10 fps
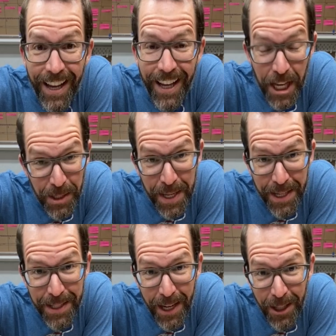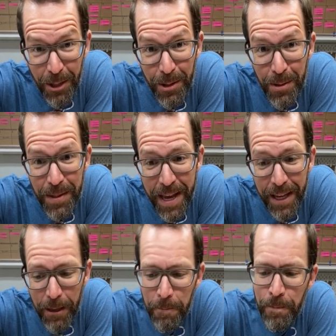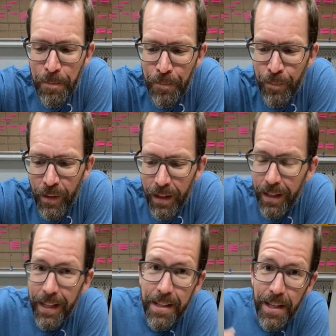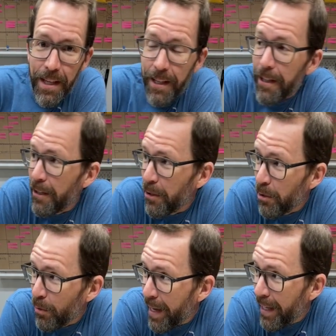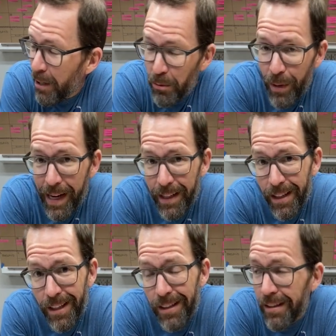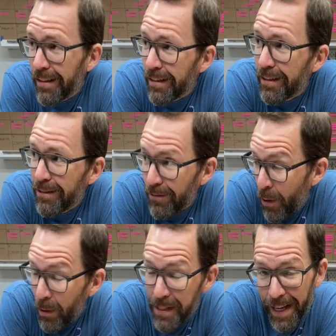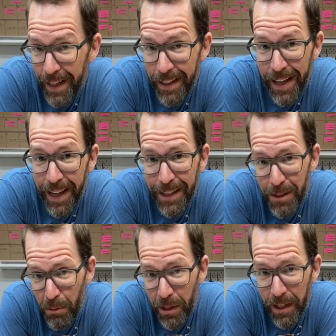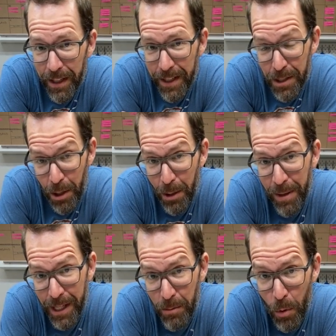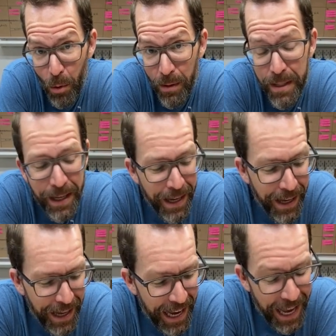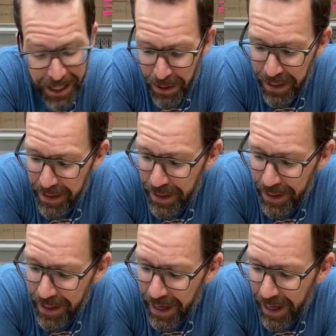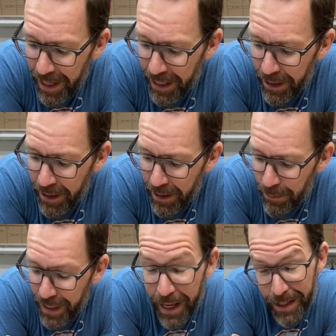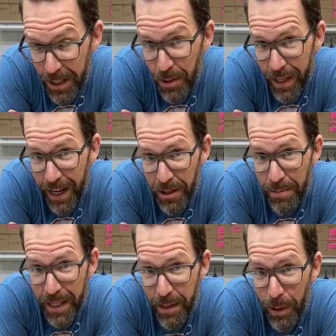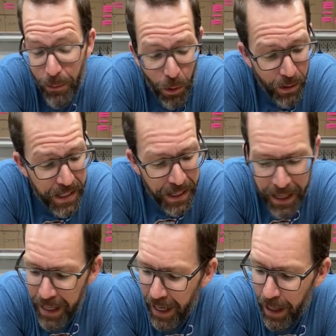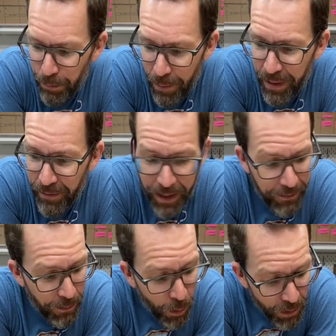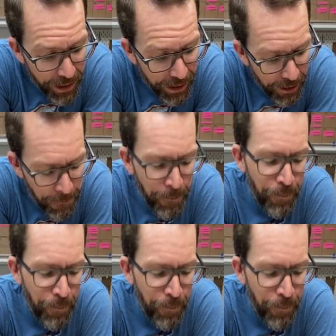It's Tiki Technical Tuesday. It's a gray, rainy fall day, and we're going to get started making molds. As you can see, I began yesterday actually making my molds, prepping everything for molding.